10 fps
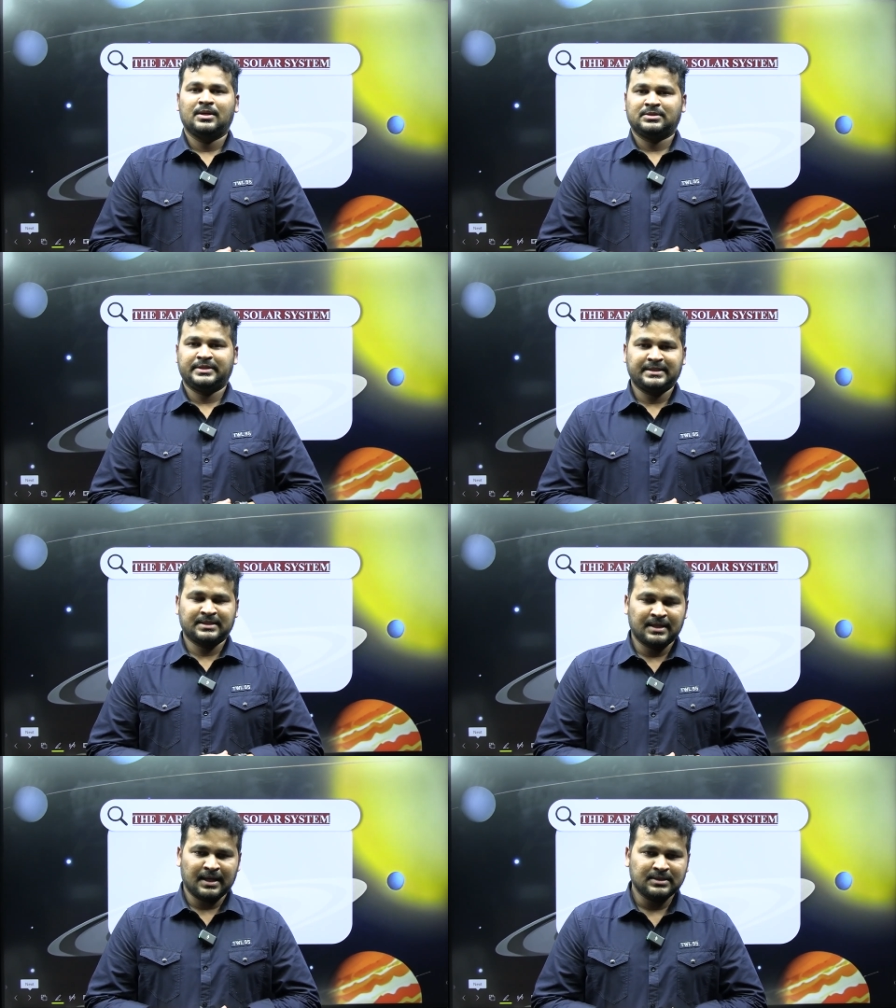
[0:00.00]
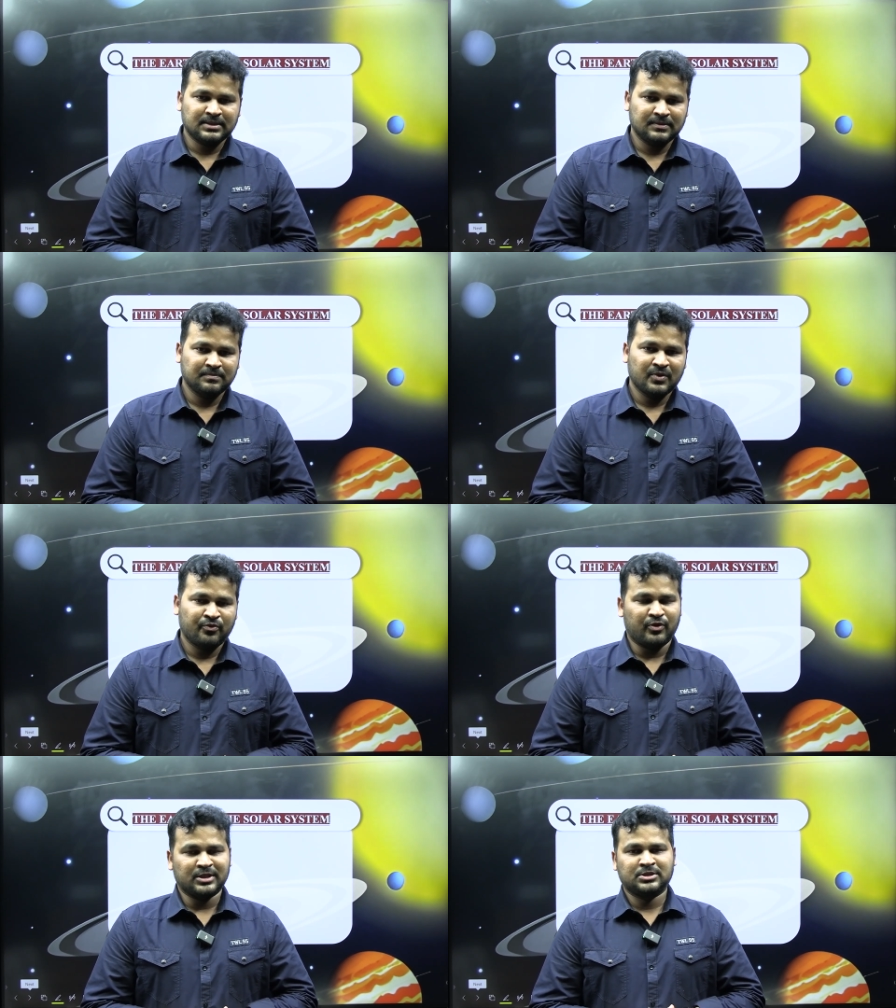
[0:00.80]
6th class
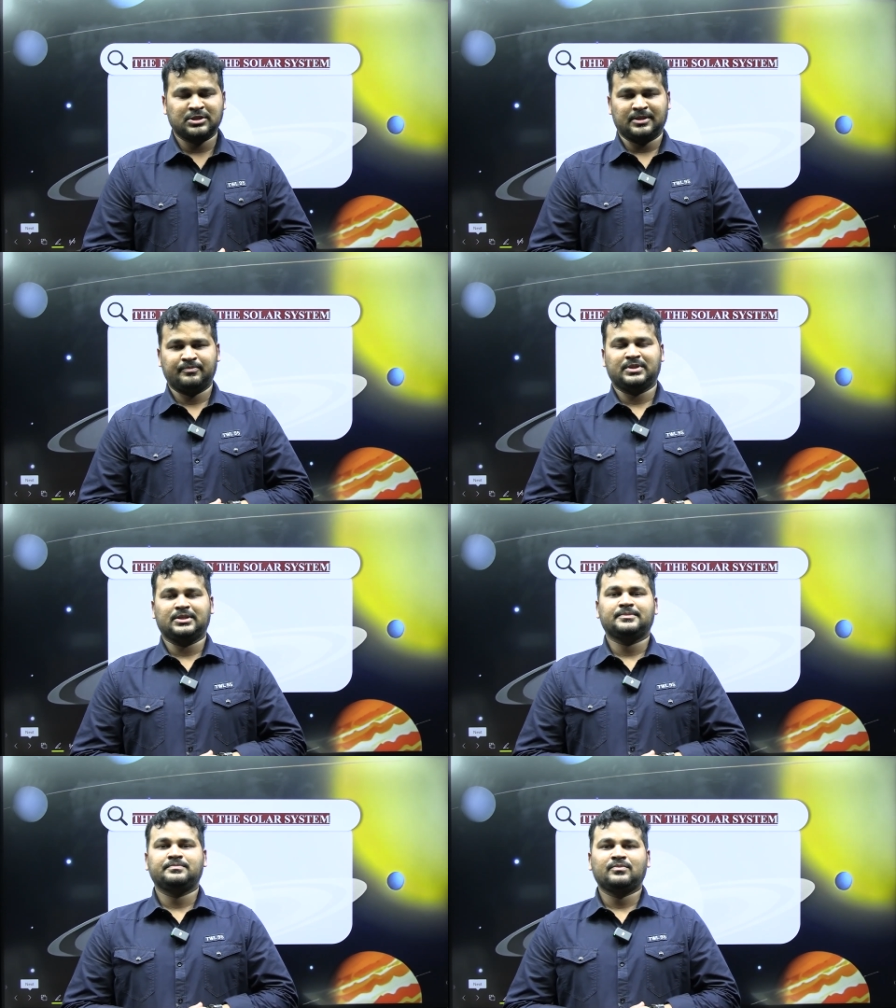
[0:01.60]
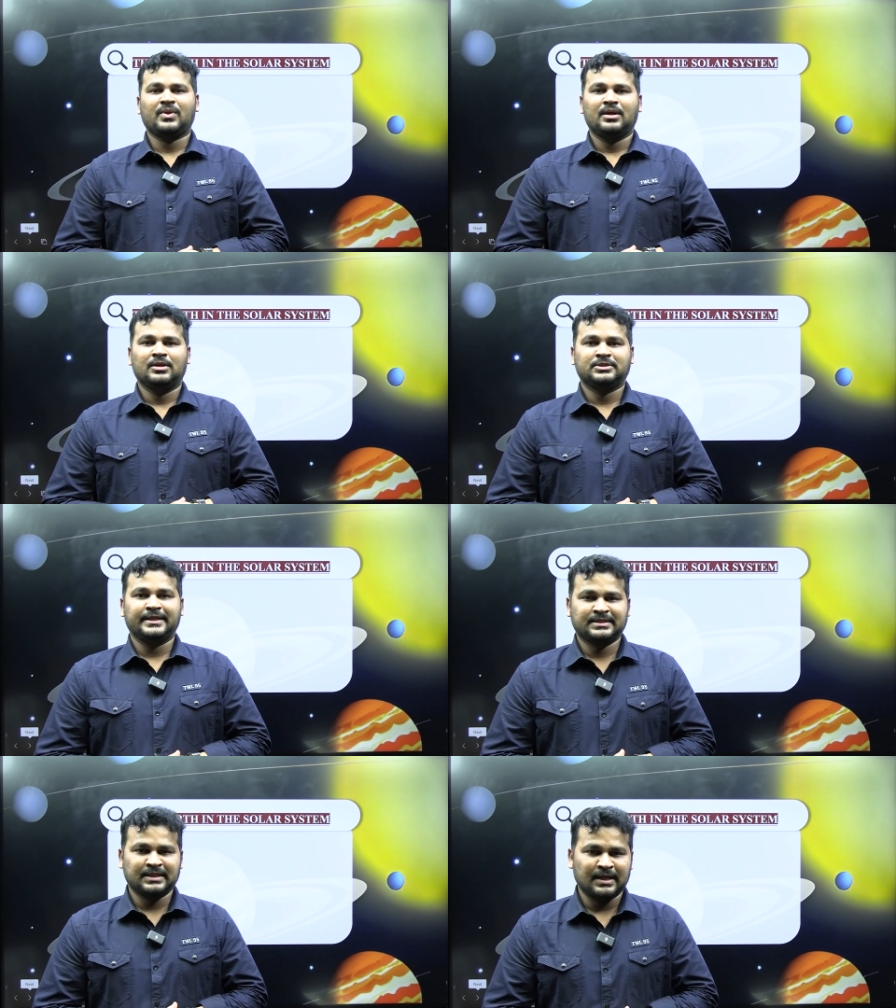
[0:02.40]
first chapter.
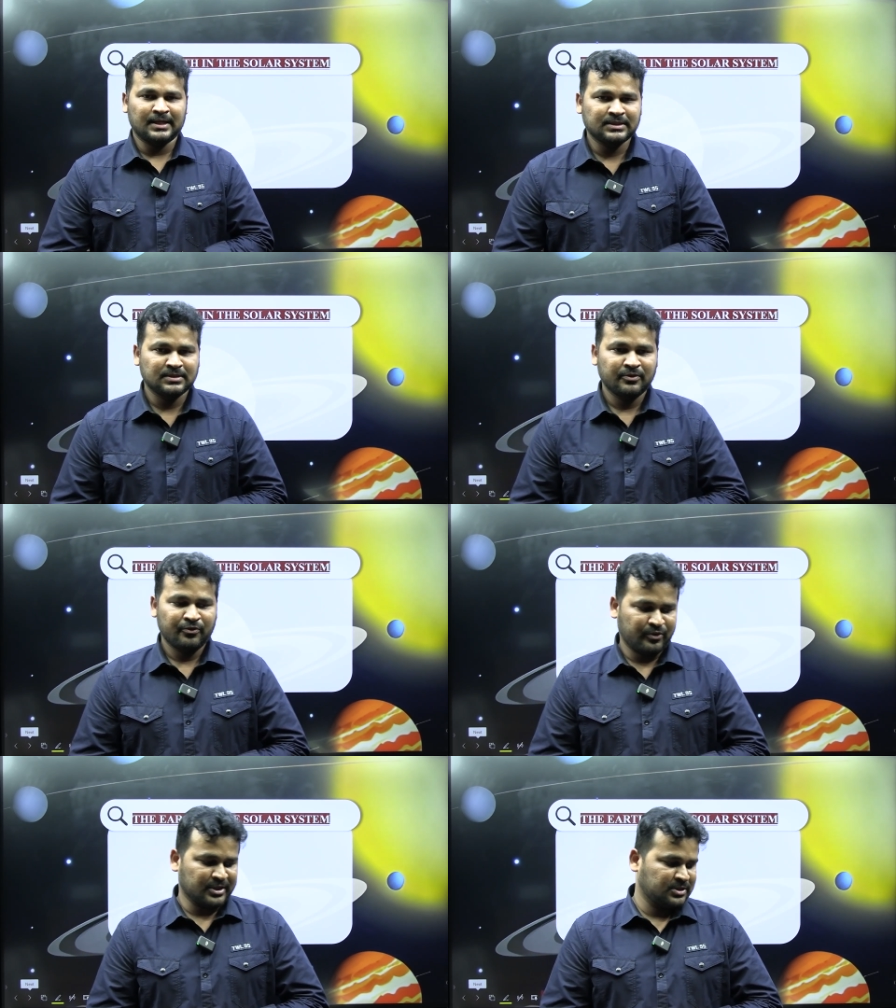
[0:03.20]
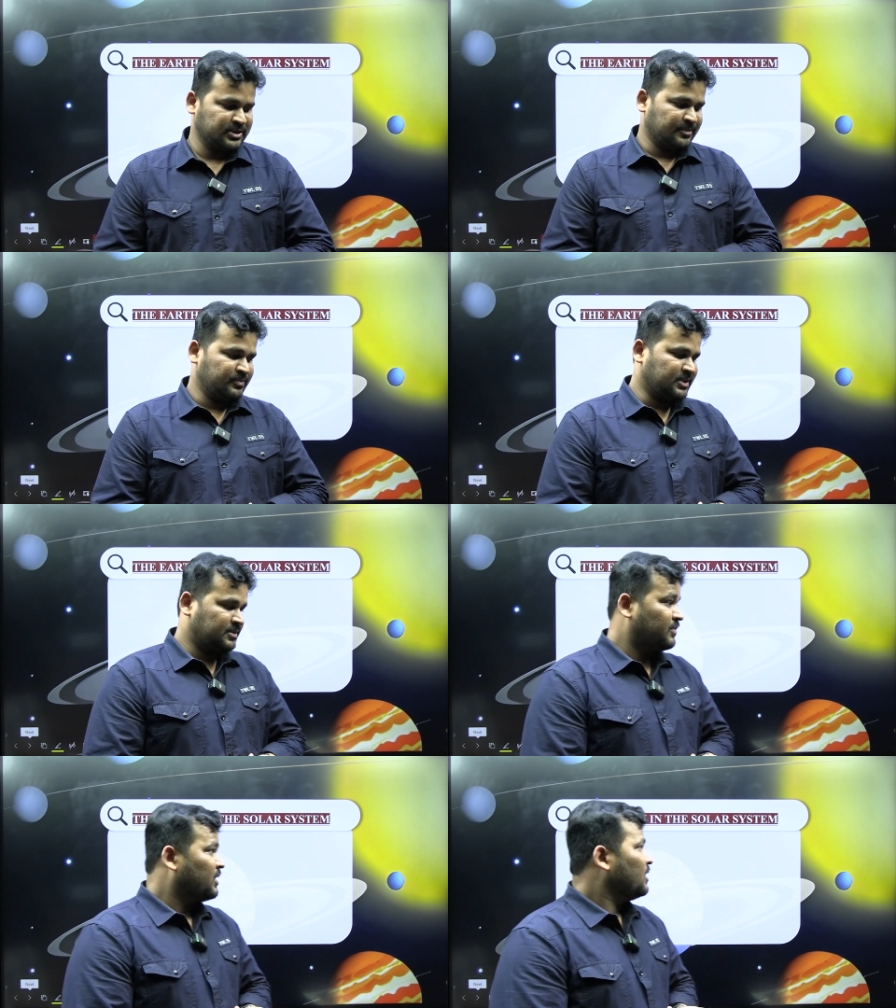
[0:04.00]
6th class first chapter.